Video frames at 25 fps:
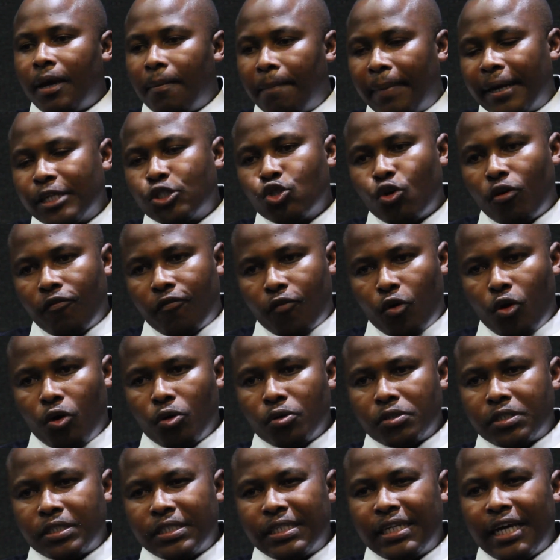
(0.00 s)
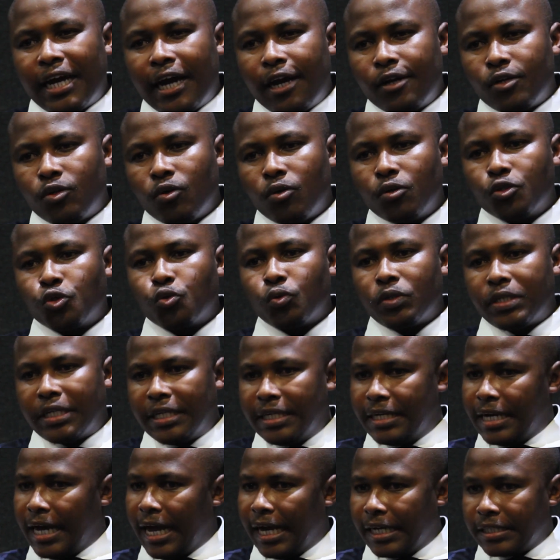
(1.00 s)
But of course, there are those
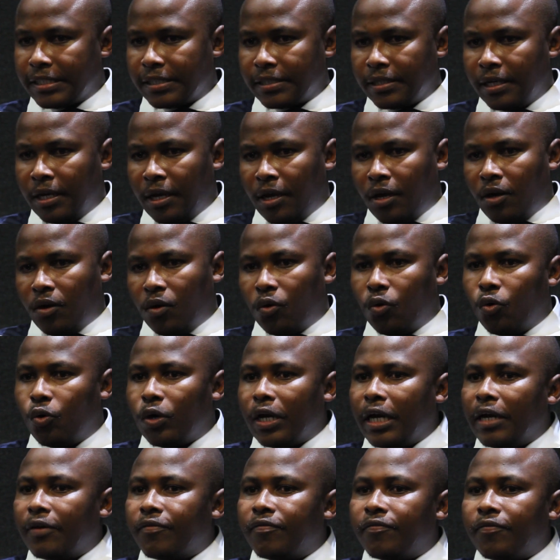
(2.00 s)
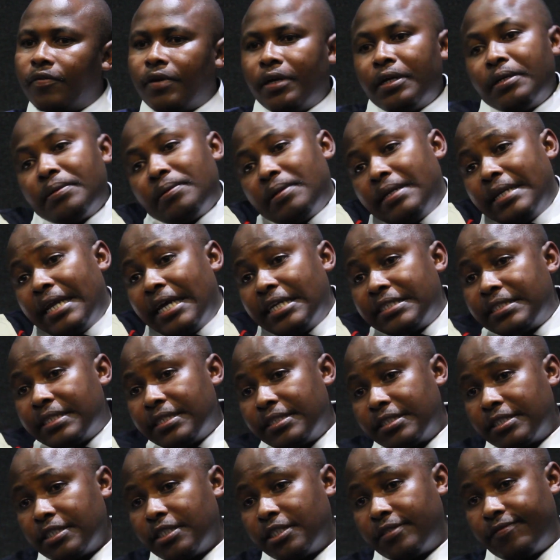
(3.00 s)
within us who have
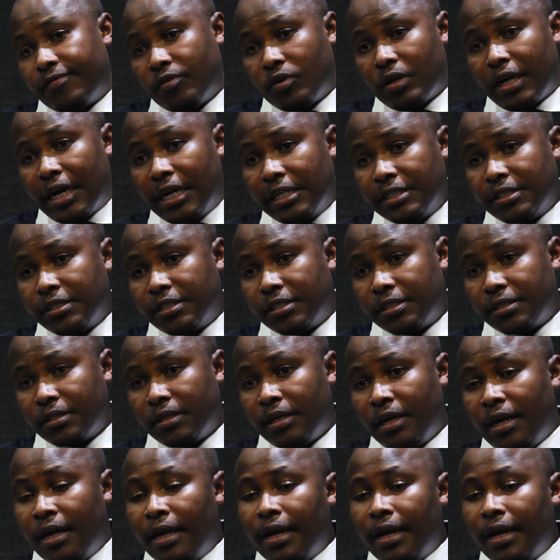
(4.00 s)
licenses for guns,